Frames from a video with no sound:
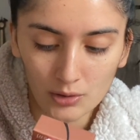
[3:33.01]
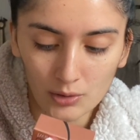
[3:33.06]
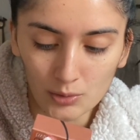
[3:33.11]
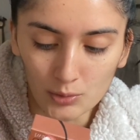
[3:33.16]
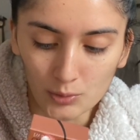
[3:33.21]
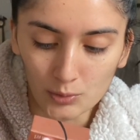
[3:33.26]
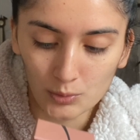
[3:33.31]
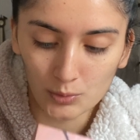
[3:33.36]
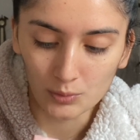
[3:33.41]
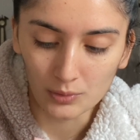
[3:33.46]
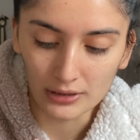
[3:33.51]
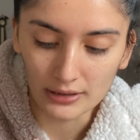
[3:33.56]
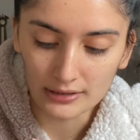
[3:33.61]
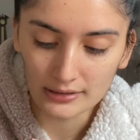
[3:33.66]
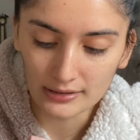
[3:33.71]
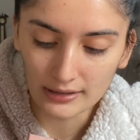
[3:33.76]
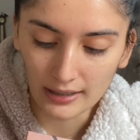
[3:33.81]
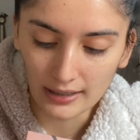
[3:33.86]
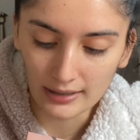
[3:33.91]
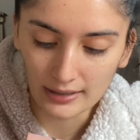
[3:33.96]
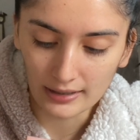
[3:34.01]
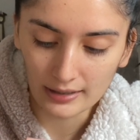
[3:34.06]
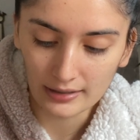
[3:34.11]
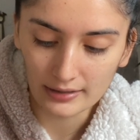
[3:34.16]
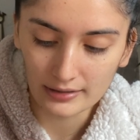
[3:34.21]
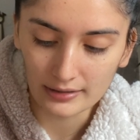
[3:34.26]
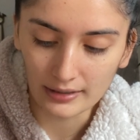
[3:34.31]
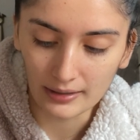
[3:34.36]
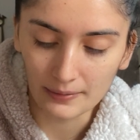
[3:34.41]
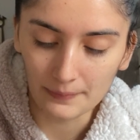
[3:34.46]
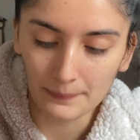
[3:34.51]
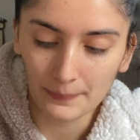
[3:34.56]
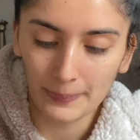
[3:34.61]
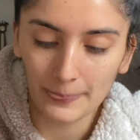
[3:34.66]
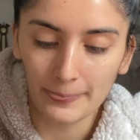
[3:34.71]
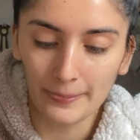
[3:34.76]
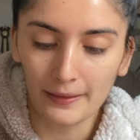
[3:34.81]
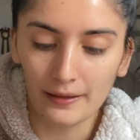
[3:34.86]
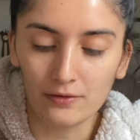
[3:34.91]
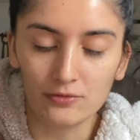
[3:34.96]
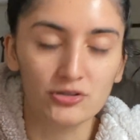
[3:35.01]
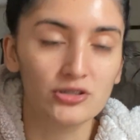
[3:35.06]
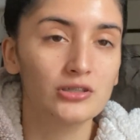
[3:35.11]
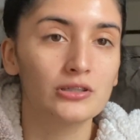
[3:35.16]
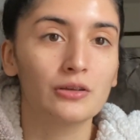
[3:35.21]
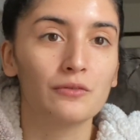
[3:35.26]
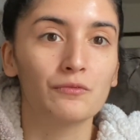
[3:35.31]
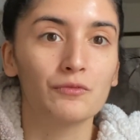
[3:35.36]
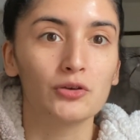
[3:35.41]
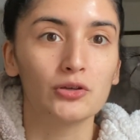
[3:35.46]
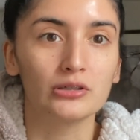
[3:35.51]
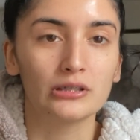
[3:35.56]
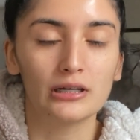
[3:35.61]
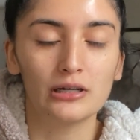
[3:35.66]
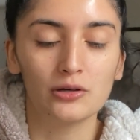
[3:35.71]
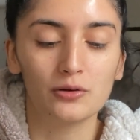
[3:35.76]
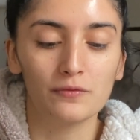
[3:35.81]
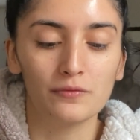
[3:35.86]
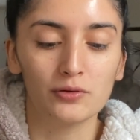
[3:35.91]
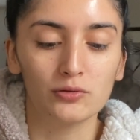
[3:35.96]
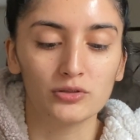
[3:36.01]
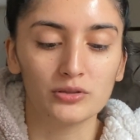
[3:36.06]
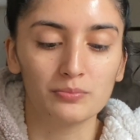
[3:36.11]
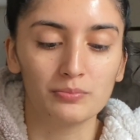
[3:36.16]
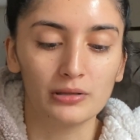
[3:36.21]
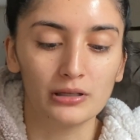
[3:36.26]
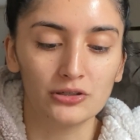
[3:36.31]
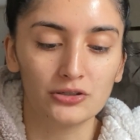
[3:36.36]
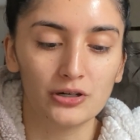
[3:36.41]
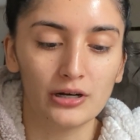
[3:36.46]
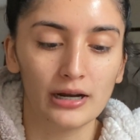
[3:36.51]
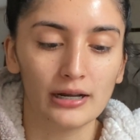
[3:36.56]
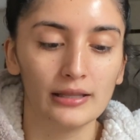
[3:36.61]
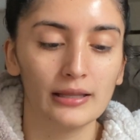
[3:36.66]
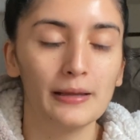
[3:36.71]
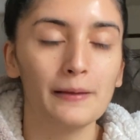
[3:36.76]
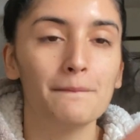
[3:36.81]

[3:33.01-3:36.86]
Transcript: Ooh, it is highlight. Yeah, I was just confused. I don't know if it was a blush or highlight.